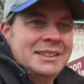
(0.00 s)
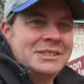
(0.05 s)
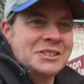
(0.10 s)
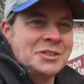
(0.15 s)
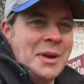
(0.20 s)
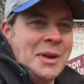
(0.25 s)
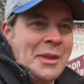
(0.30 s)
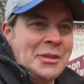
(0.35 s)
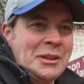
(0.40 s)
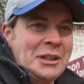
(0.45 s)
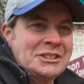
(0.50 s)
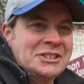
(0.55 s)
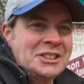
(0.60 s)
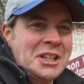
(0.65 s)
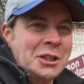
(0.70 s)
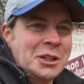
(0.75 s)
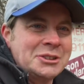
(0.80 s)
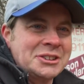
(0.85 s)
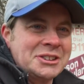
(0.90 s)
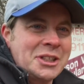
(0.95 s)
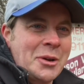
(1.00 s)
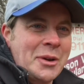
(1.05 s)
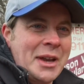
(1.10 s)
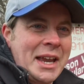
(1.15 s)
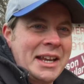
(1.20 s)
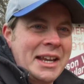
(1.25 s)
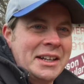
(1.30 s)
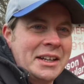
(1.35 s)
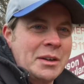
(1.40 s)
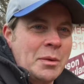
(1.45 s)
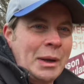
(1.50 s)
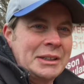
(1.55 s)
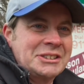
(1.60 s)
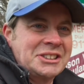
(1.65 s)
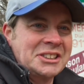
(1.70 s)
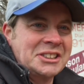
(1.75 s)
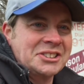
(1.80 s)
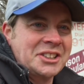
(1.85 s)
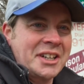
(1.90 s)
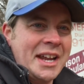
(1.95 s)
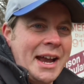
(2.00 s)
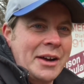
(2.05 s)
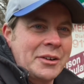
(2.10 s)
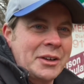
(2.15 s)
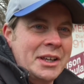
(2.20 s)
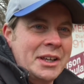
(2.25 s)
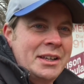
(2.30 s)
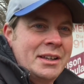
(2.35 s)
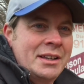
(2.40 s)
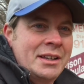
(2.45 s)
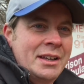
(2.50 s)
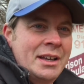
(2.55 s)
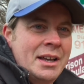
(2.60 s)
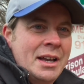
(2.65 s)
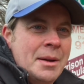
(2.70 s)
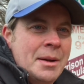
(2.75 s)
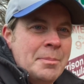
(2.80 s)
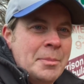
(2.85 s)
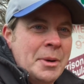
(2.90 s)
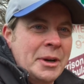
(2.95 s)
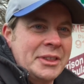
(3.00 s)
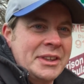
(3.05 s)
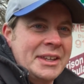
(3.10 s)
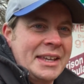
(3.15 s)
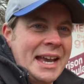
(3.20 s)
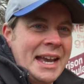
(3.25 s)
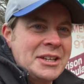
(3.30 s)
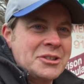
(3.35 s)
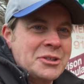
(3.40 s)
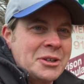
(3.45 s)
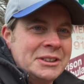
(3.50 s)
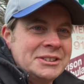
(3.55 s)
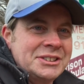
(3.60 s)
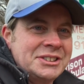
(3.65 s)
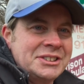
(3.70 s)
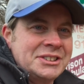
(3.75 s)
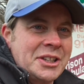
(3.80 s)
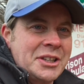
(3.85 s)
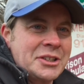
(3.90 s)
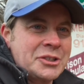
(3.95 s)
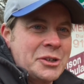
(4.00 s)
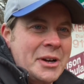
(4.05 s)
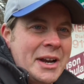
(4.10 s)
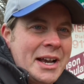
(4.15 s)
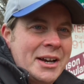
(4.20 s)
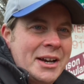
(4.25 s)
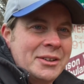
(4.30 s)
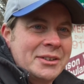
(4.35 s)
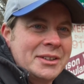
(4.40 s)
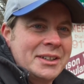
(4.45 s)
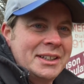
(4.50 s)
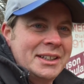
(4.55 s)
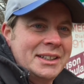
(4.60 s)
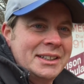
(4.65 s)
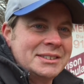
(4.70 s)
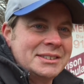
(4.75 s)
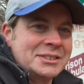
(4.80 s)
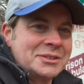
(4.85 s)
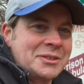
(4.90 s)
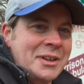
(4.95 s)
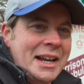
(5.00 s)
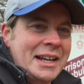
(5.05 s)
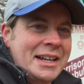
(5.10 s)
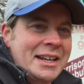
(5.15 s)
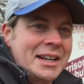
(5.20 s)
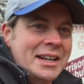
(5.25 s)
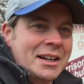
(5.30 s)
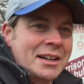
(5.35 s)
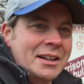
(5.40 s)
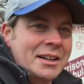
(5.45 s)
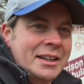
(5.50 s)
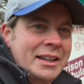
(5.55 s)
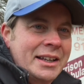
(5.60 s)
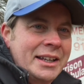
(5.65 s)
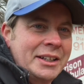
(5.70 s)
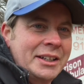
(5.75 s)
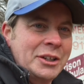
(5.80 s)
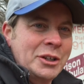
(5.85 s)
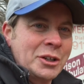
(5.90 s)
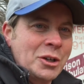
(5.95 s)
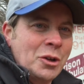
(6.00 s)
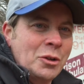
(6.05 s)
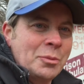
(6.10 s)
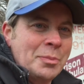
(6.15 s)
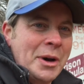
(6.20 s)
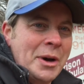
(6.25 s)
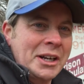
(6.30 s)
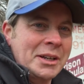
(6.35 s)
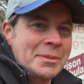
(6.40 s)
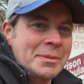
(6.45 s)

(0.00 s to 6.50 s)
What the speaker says: So Anthony's Nose is located in Westchester County, but the entrance to the trail is right here in good old Putnam